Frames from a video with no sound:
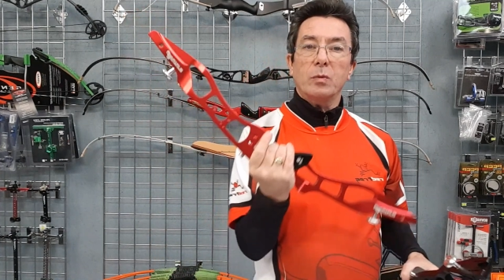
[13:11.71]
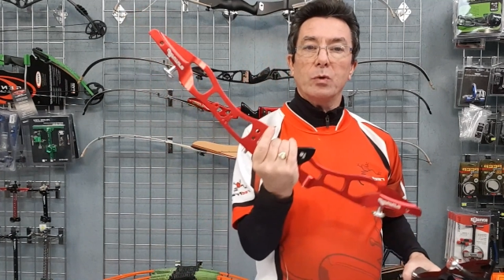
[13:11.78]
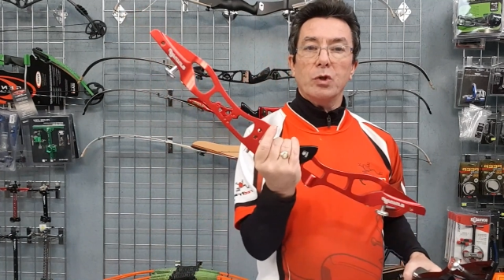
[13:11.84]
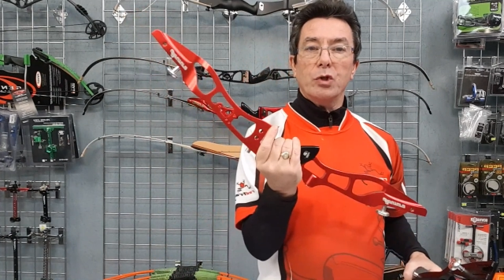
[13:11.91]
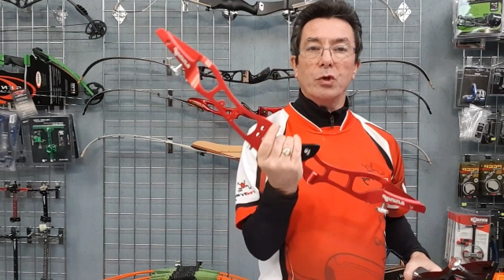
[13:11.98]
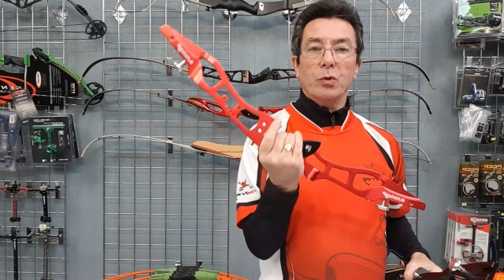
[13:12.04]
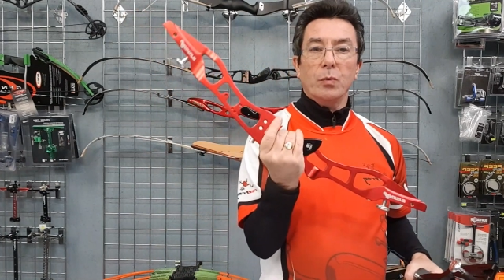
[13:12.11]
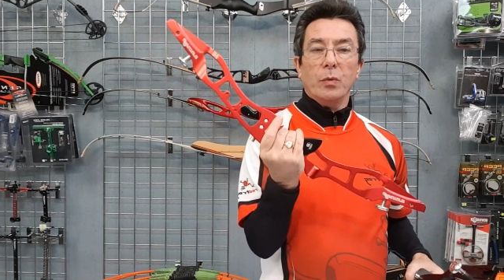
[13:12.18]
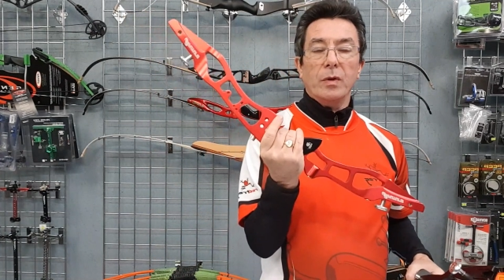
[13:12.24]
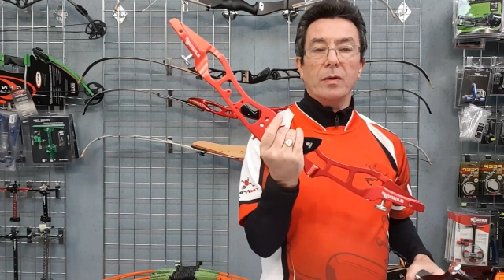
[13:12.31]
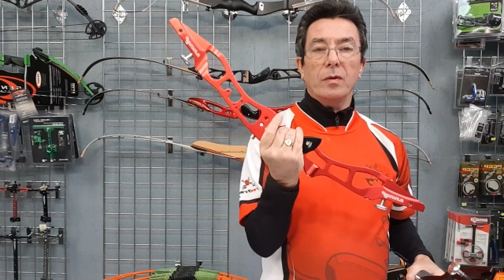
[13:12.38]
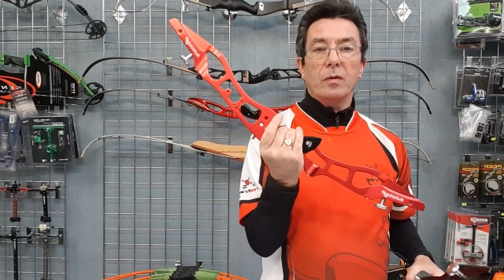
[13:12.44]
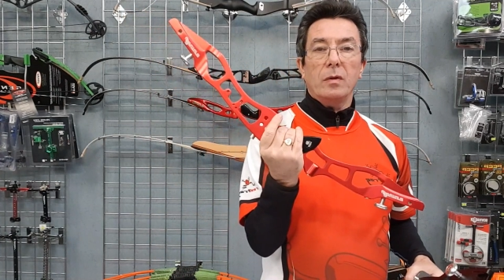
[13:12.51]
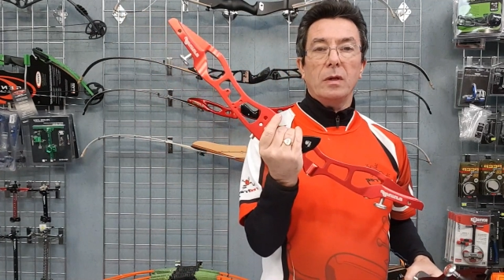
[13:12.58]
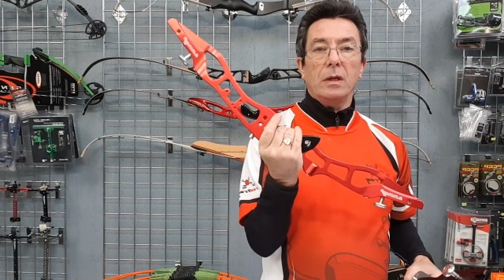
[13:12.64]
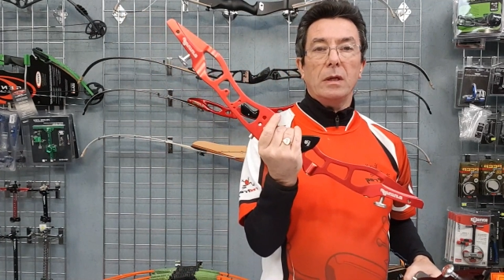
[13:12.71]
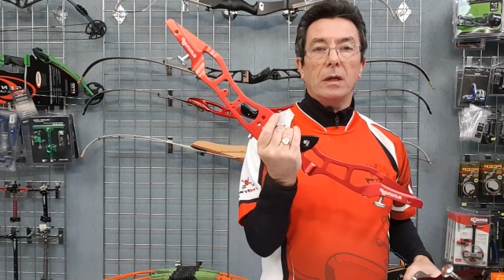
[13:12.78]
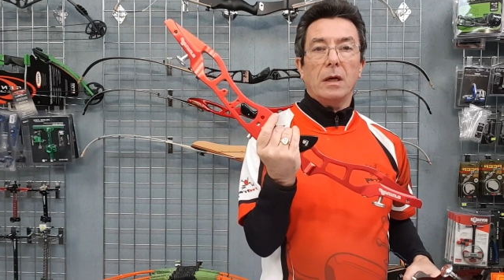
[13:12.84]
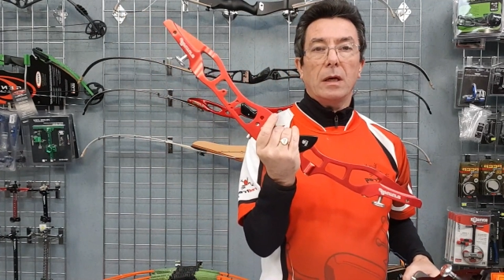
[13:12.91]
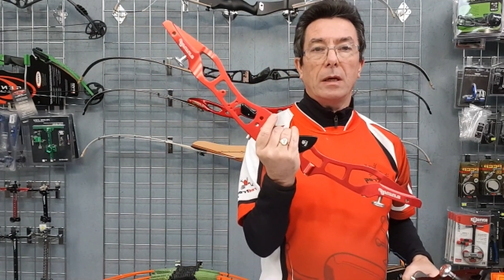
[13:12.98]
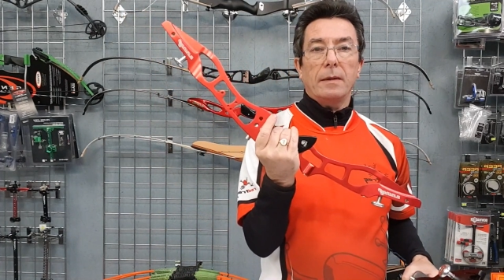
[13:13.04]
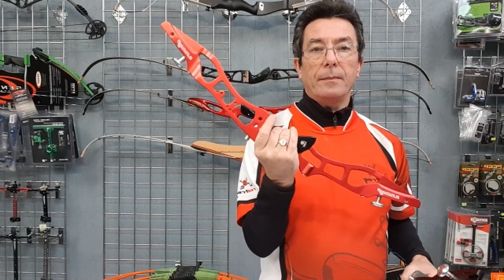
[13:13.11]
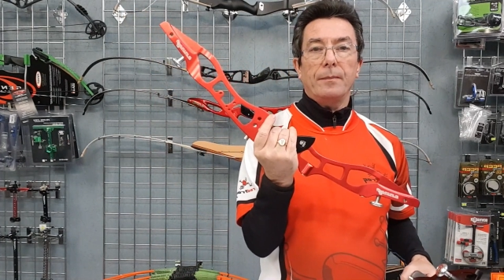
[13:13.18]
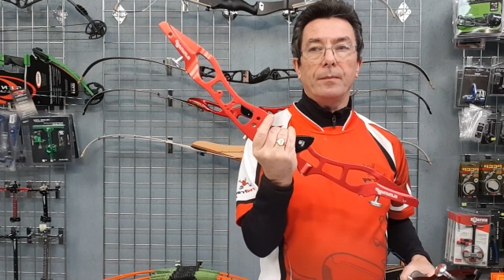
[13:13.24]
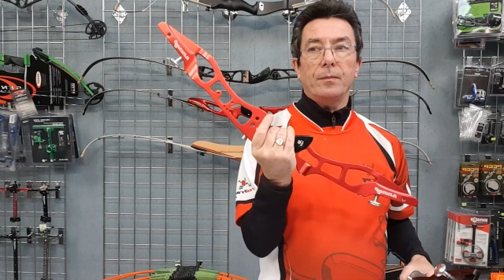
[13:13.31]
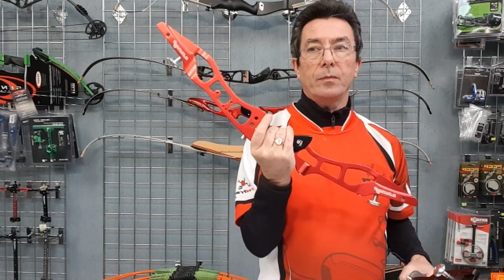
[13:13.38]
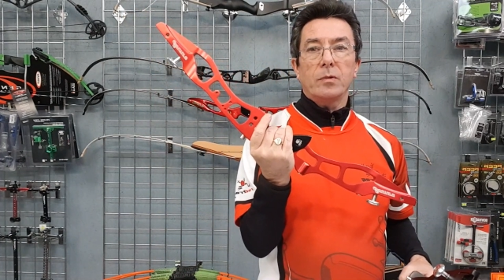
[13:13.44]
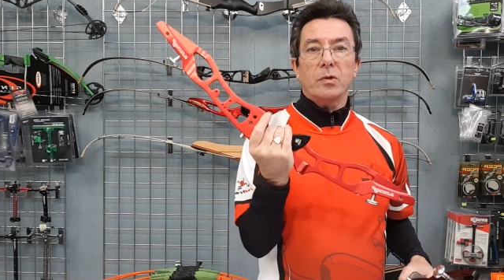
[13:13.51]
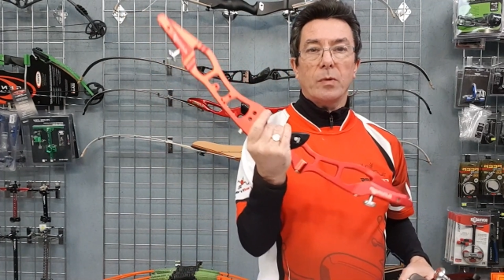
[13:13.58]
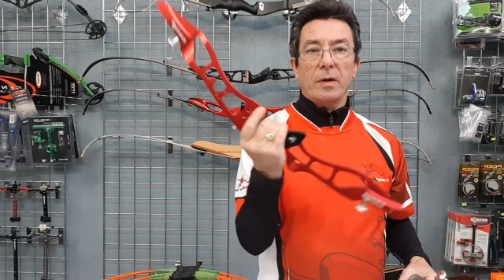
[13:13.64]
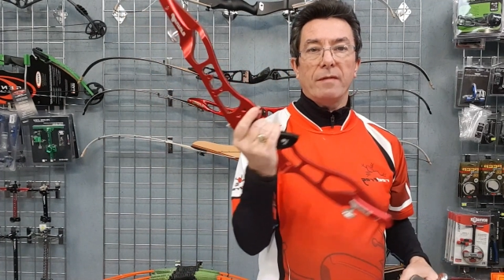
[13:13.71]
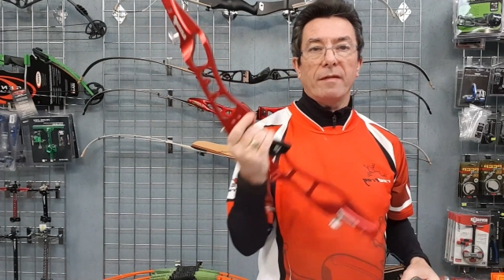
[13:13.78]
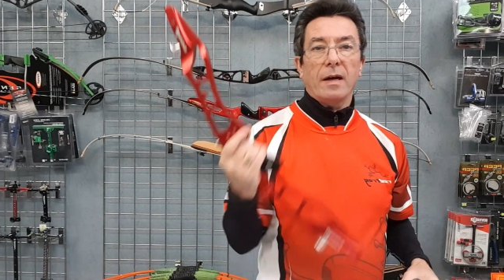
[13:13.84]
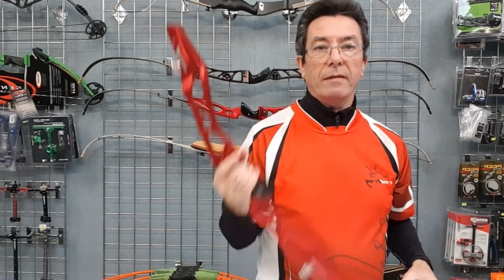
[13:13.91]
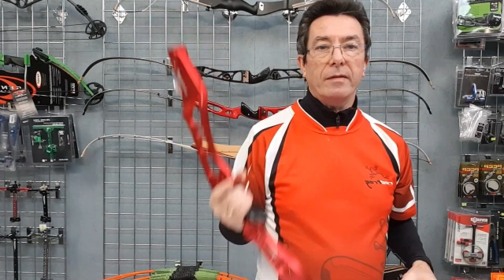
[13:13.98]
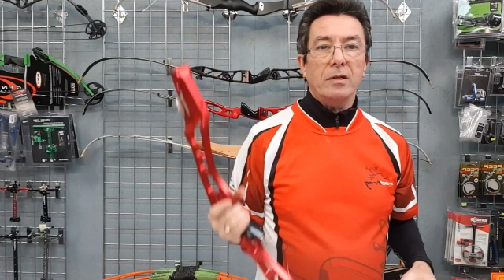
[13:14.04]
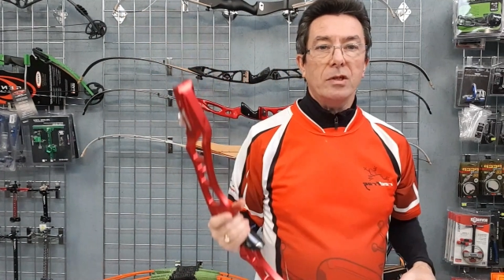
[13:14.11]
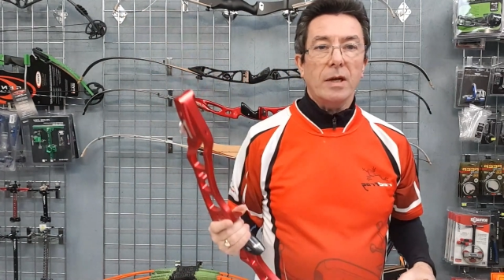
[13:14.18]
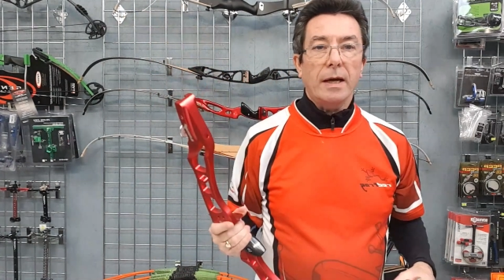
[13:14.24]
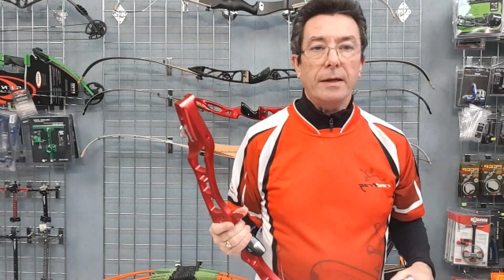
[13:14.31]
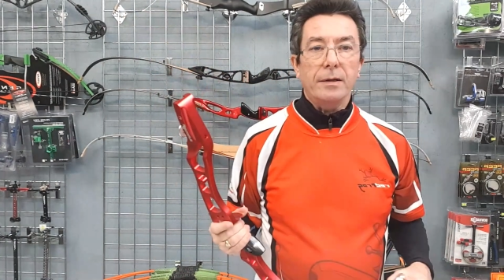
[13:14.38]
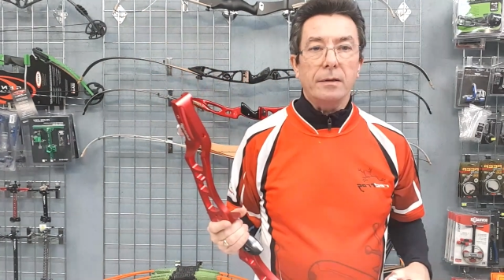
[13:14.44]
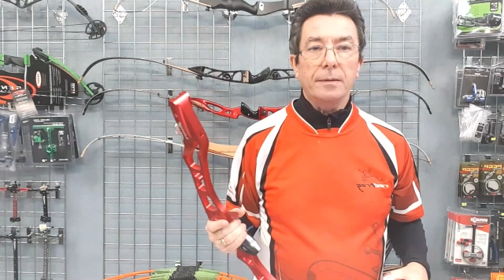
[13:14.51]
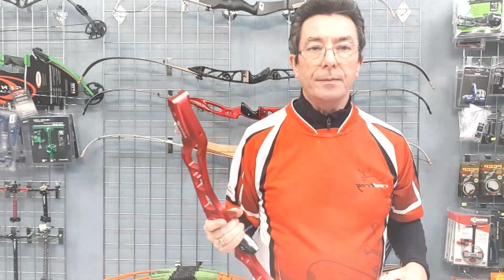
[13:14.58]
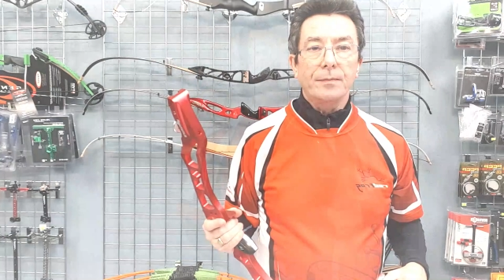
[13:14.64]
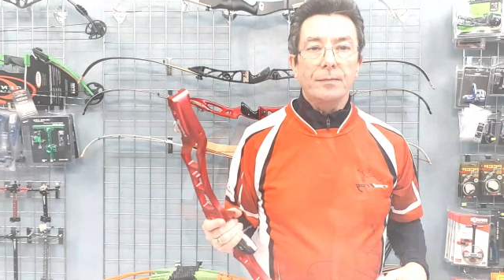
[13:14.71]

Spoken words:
will shoot with the 25-inch handle.